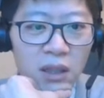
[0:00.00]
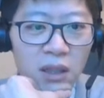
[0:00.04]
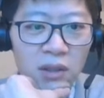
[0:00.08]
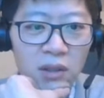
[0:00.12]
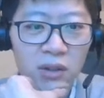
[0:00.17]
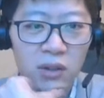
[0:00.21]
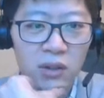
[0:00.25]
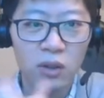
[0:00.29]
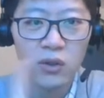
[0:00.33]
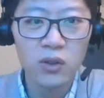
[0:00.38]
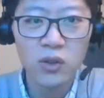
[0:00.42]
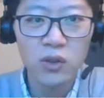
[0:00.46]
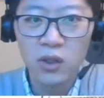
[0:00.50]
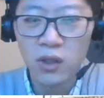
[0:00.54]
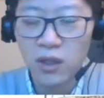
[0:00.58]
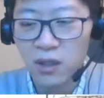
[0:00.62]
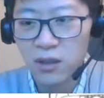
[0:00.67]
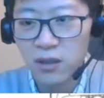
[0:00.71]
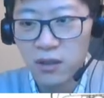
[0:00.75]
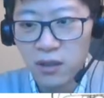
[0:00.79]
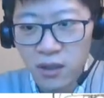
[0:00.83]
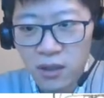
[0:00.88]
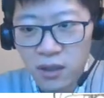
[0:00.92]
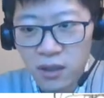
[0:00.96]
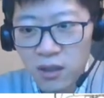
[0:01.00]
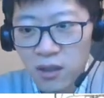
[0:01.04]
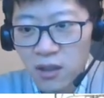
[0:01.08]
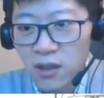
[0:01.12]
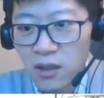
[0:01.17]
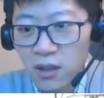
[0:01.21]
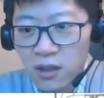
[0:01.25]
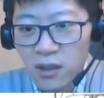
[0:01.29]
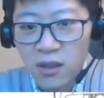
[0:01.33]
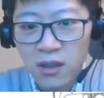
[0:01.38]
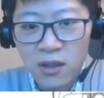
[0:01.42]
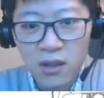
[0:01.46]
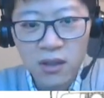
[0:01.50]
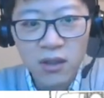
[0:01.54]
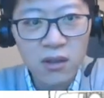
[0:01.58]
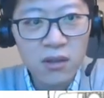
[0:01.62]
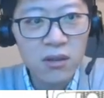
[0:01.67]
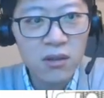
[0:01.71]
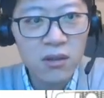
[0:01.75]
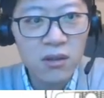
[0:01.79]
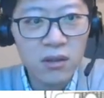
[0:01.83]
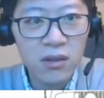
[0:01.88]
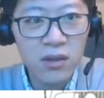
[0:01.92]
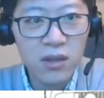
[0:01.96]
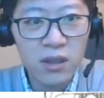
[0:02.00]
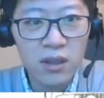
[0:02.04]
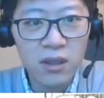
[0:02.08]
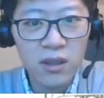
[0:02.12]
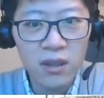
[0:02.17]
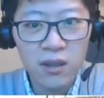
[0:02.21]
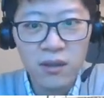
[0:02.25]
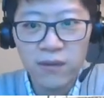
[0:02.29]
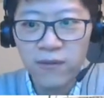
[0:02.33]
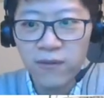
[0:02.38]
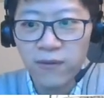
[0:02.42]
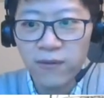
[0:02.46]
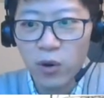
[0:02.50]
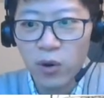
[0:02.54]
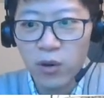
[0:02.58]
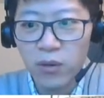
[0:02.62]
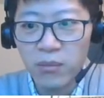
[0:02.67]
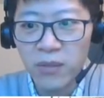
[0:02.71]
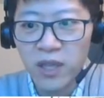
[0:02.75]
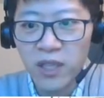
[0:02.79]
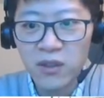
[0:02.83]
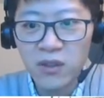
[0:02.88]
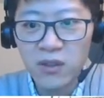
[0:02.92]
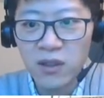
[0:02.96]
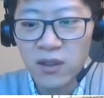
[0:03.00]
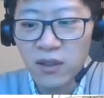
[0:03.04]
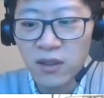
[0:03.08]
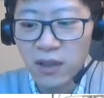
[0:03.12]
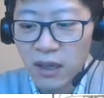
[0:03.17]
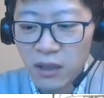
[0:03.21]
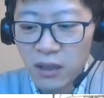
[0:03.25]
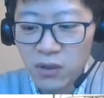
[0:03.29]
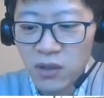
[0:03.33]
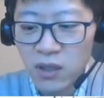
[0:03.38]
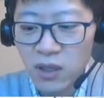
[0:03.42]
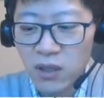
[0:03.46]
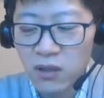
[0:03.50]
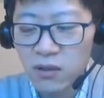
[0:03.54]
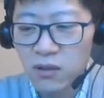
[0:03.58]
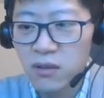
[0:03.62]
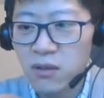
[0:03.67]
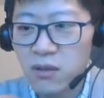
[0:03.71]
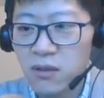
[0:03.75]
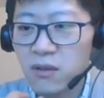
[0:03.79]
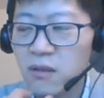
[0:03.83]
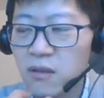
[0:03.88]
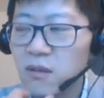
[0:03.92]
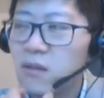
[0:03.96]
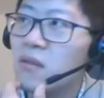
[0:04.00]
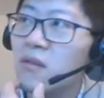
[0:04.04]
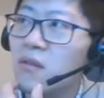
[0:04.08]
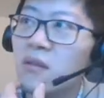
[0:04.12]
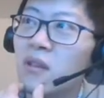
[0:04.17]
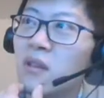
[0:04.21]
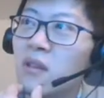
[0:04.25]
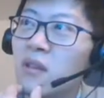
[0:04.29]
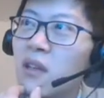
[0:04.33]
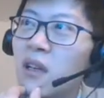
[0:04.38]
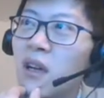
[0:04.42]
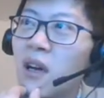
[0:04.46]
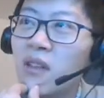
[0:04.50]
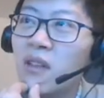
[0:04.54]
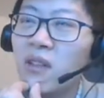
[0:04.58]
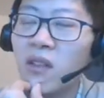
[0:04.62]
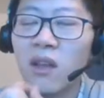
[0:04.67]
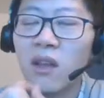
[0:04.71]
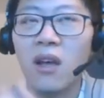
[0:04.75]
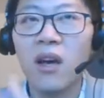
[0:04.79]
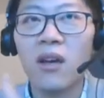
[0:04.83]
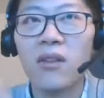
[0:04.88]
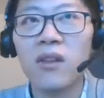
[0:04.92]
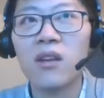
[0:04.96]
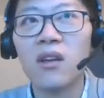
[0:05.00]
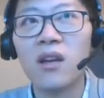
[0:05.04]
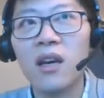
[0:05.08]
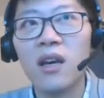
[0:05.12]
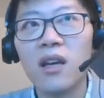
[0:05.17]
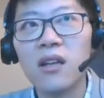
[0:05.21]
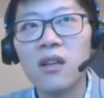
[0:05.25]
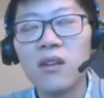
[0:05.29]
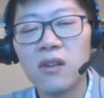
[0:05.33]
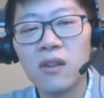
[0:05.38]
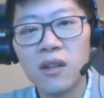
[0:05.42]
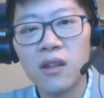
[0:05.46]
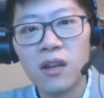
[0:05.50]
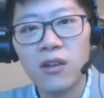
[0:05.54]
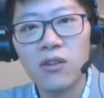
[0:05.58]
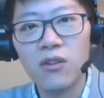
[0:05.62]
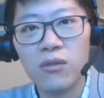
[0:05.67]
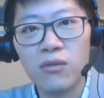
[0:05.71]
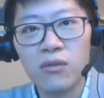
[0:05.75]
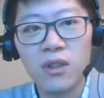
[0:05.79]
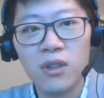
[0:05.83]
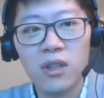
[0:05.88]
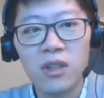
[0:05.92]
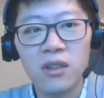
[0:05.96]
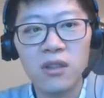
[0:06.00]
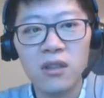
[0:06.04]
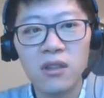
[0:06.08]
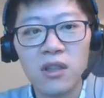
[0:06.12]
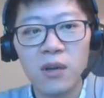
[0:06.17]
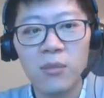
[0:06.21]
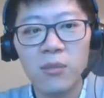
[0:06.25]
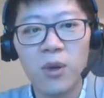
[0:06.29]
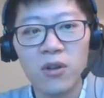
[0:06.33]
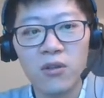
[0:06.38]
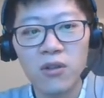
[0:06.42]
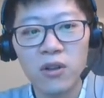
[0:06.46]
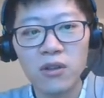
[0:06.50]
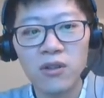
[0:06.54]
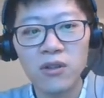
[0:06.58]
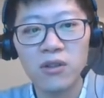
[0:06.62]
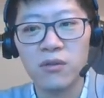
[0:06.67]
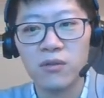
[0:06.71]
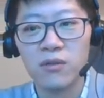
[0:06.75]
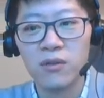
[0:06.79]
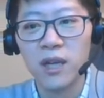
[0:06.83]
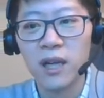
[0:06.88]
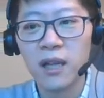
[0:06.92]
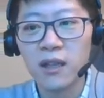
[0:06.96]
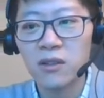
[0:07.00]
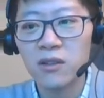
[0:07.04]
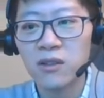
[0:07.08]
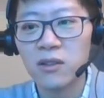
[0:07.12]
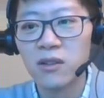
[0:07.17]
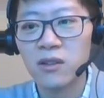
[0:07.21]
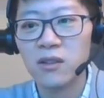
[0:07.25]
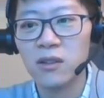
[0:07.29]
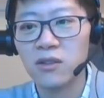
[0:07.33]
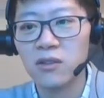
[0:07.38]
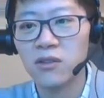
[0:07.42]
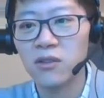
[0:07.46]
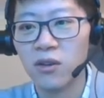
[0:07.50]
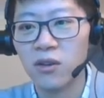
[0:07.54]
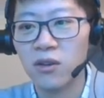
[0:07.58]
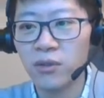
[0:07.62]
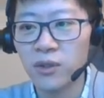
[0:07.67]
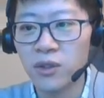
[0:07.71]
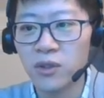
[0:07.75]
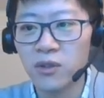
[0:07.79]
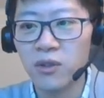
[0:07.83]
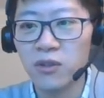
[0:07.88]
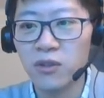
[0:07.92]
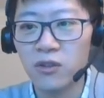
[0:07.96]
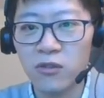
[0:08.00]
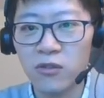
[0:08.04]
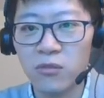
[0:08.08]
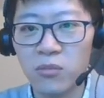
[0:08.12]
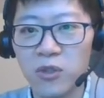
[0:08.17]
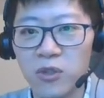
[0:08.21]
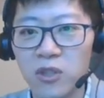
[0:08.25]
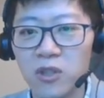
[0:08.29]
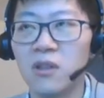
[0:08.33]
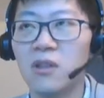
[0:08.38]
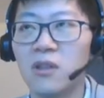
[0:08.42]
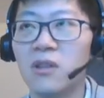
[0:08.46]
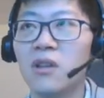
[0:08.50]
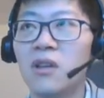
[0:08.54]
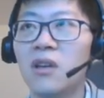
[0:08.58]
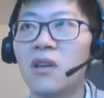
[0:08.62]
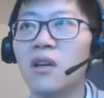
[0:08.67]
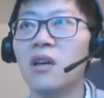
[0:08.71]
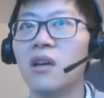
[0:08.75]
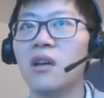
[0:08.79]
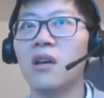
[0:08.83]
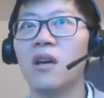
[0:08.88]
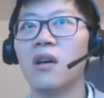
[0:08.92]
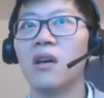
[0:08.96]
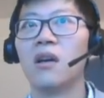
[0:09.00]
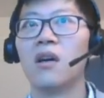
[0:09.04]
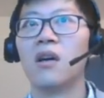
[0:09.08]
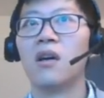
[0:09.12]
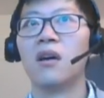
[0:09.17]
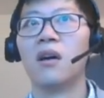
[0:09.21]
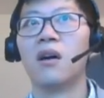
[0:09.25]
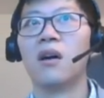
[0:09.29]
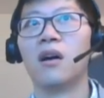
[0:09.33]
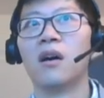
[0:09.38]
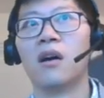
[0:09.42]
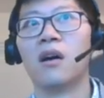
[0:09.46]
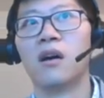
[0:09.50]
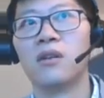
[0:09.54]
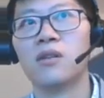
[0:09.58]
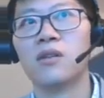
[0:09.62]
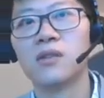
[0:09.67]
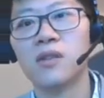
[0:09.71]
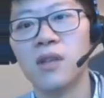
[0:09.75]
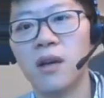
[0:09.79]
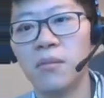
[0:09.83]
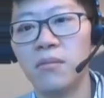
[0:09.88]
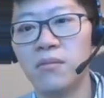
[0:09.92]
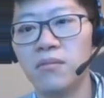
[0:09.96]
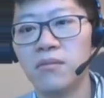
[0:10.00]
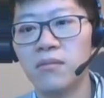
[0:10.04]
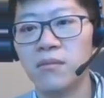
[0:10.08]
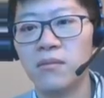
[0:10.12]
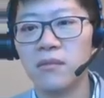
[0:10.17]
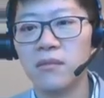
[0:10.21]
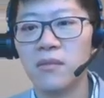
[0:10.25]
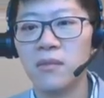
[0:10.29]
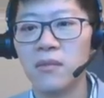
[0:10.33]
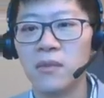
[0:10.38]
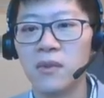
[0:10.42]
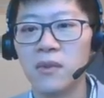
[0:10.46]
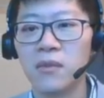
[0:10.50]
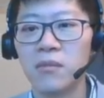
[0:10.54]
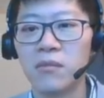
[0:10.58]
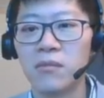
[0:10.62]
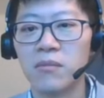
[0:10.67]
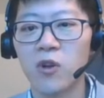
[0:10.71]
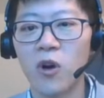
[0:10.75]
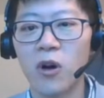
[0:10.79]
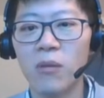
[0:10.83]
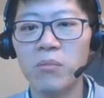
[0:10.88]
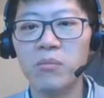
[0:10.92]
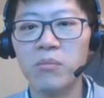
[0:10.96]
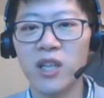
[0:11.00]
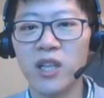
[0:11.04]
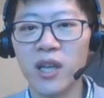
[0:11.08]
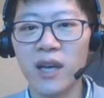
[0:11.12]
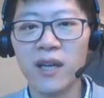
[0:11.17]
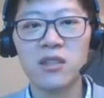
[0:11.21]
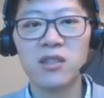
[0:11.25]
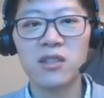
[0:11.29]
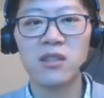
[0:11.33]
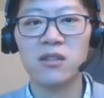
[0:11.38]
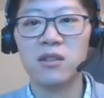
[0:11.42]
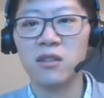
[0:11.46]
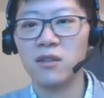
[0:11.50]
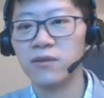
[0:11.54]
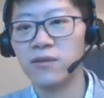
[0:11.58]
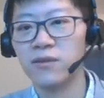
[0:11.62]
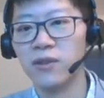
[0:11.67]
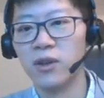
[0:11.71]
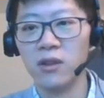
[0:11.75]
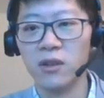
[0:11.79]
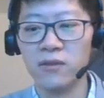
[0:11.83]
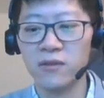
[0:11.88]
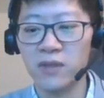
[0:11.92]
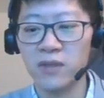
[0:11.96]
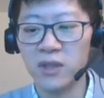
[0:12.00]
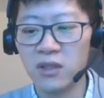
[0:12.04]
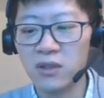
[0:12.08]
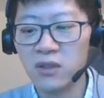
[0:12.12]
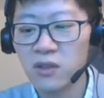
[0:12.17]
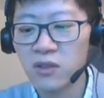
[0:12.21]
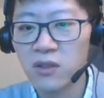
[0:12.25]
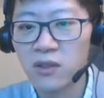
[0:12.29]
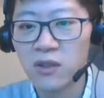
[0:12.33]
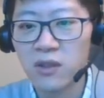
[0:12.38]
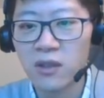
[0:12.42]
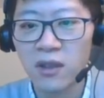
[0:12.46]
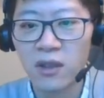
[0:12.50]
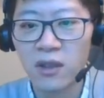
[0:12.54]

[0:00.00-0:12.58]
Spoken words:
those are the four main scenarios that I think anything that you really come across in reality is always going to be some combination of all of these.